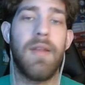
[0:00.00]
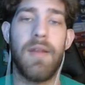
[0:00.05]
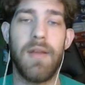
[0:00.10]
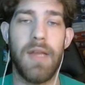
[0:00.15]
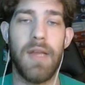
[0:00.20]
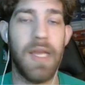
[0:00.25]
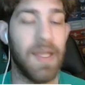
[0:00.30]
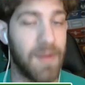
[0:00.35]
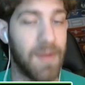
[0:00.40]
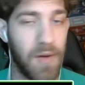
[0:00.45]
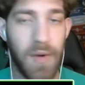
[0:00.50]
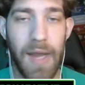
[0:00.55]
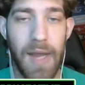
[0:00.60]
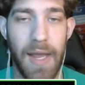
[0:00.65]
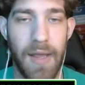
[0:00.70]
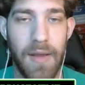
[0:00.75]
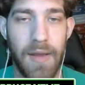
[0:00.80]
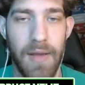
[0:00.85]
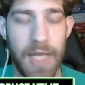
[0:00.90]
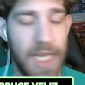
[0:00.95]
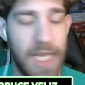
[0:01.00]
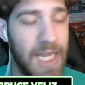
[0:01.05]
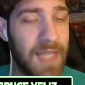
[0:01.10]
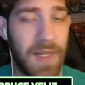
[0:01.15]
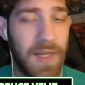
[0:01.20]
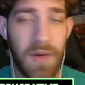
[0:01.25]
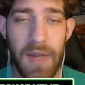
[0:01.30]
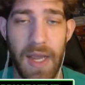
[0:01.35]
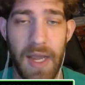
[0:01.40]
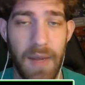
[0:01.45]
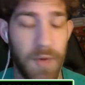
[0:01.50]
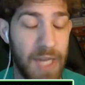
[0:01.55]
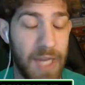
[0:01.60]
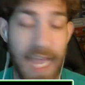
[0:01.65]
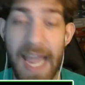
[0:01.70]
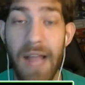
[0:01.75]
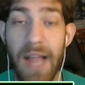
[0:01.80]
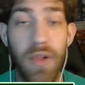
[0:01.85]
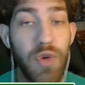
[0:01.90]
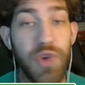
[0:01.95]
it's okay. It's okay.
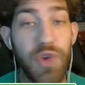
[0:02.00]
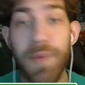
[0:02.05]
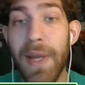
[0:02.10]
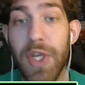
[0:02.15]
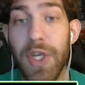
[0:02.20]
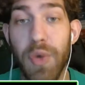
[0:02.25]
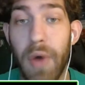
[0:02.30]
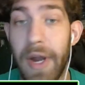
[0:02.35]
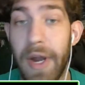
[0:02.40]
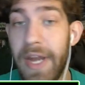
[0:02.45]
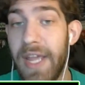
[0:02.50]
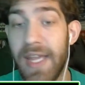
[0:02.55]
Can't lose by 20,